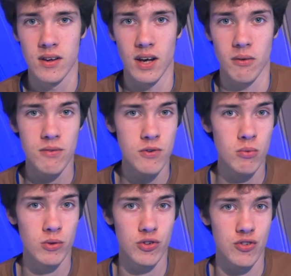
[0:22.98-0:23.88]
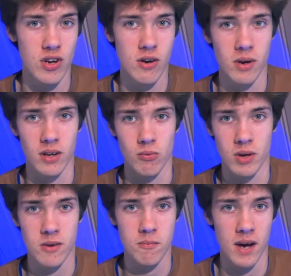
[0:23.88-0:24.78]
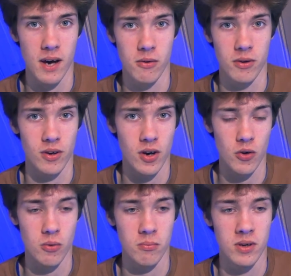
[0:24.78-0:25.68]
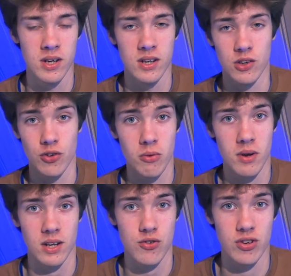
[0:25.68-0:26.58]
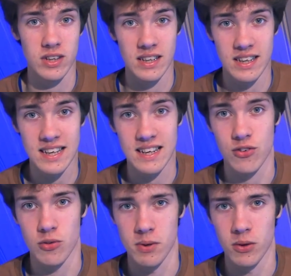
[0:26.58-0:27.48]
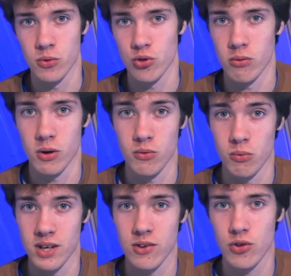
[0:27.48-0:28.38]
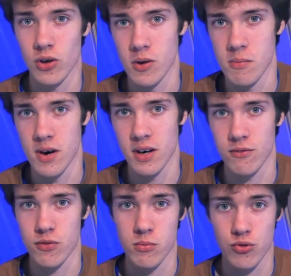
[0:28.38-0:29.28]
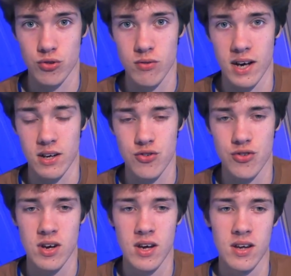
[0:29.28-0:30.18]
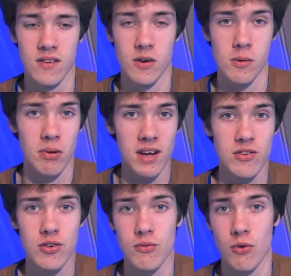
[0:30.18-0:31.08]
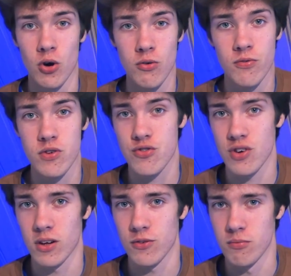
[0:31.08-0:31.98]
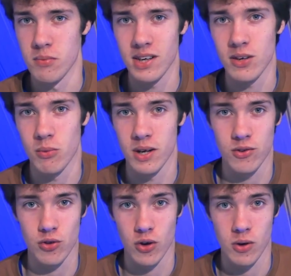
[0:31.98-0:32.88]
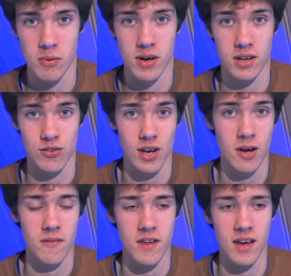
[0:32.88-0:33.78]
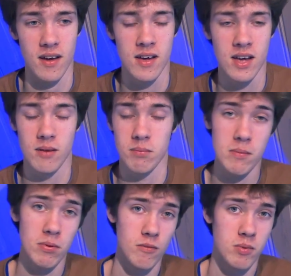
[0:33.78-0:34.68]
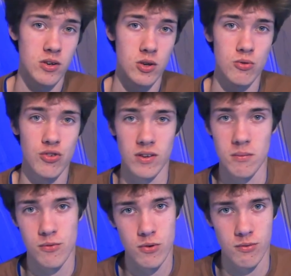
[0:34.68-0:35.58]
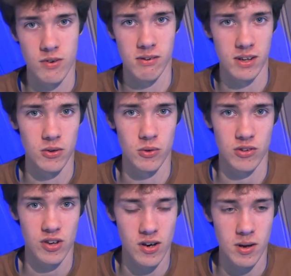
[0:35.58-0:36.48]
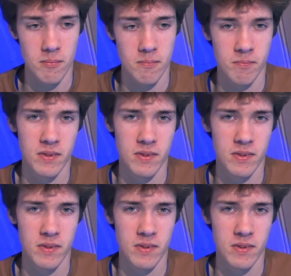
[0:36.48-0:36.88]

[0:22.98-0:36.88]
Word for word: Now, if you want to generate wind power at home, you don't actually need to build your own wind turbine from scratch. There are plenty of off-the-shelf mini wind turbines out there, and people have been using them for a very long time.